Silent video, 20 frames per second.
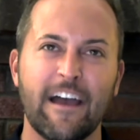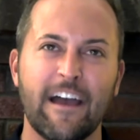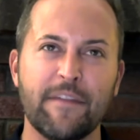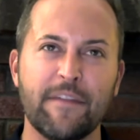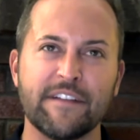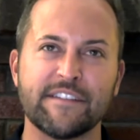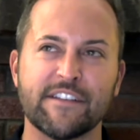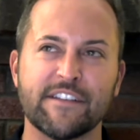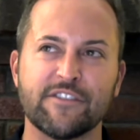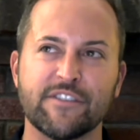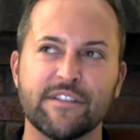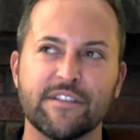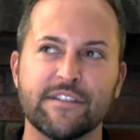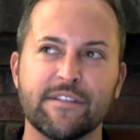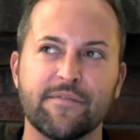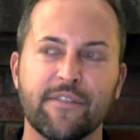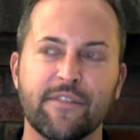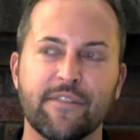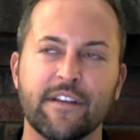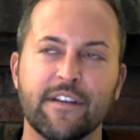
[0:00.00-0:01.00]
mean, it's such a
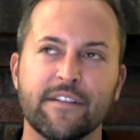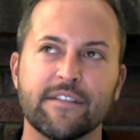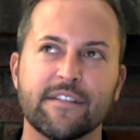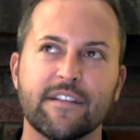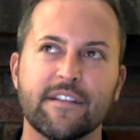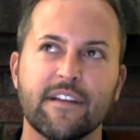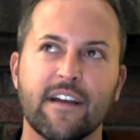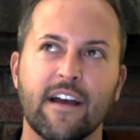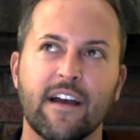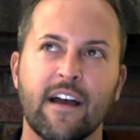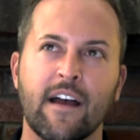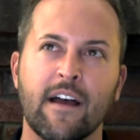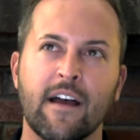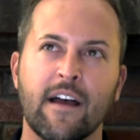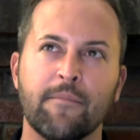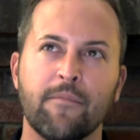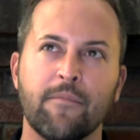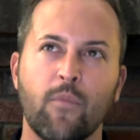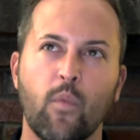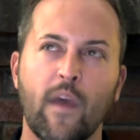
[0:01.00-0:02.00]
different
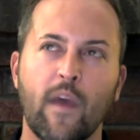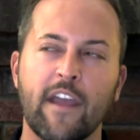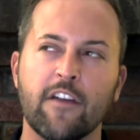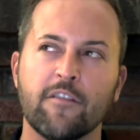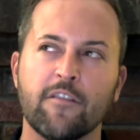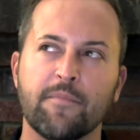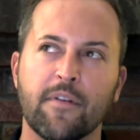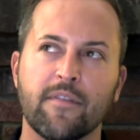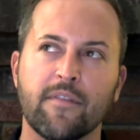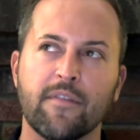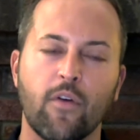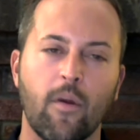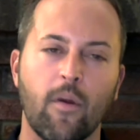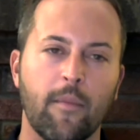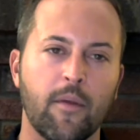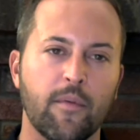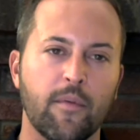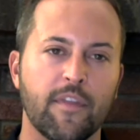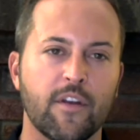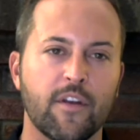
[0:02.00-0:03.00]
way of
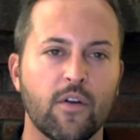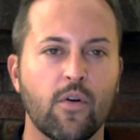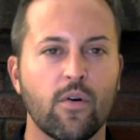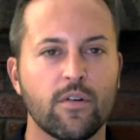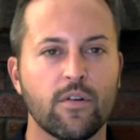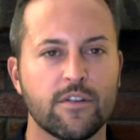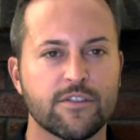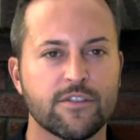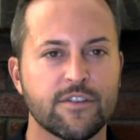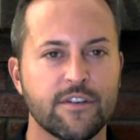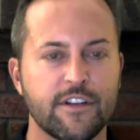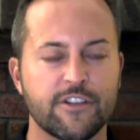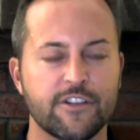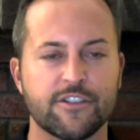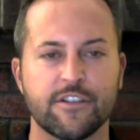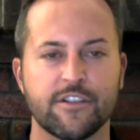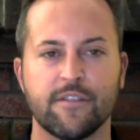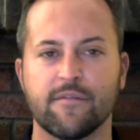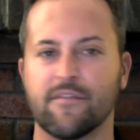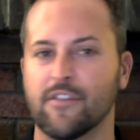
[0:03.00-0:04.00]
performing within a choral
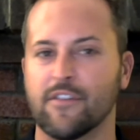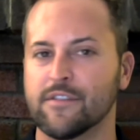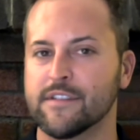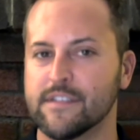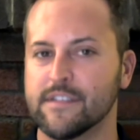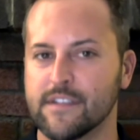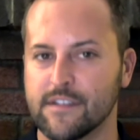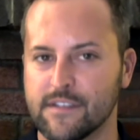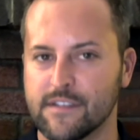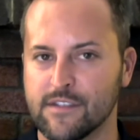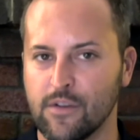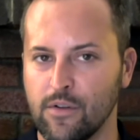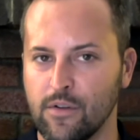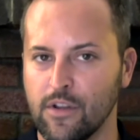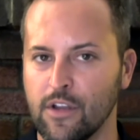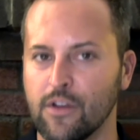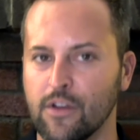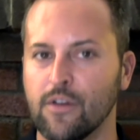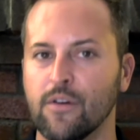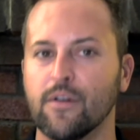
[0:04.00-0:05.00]
tradition versus a
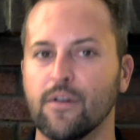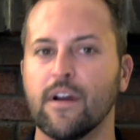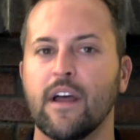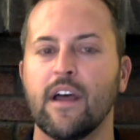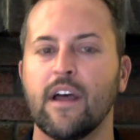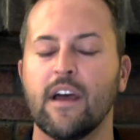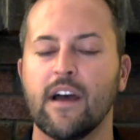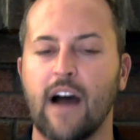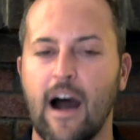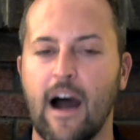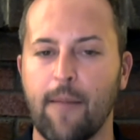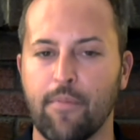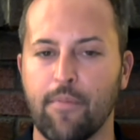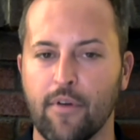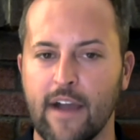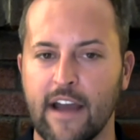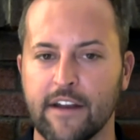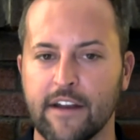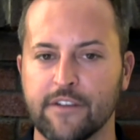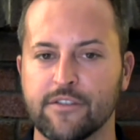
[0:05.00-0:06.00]
solo
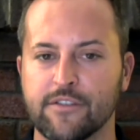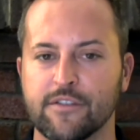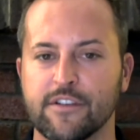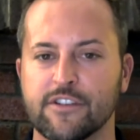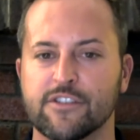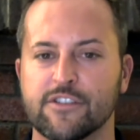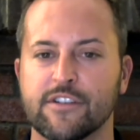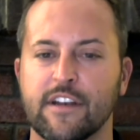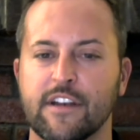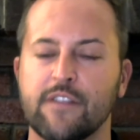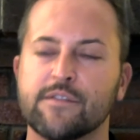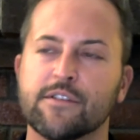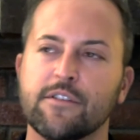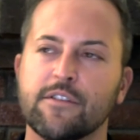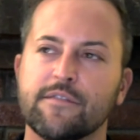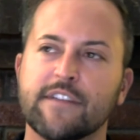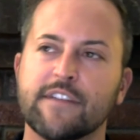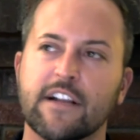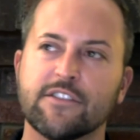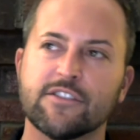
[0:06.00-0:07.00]
operatic tradition. And you sort
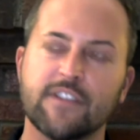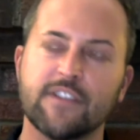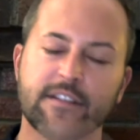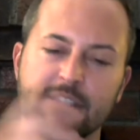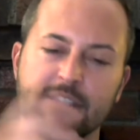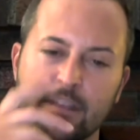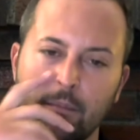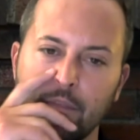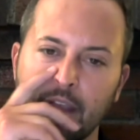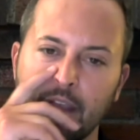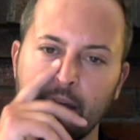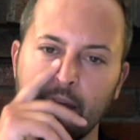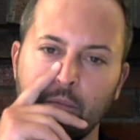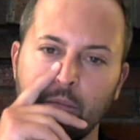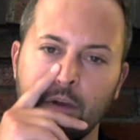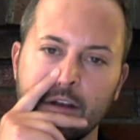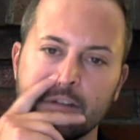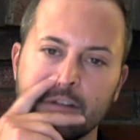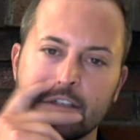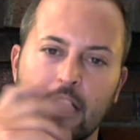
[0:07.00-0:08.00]
of touched on something I
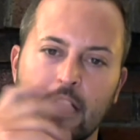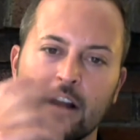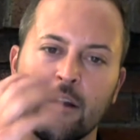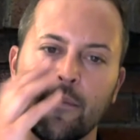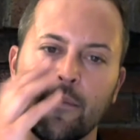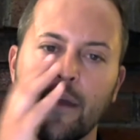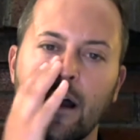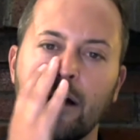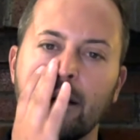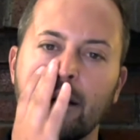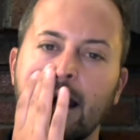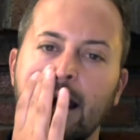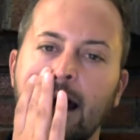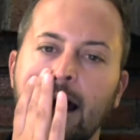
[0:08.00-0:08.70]
want to talk about.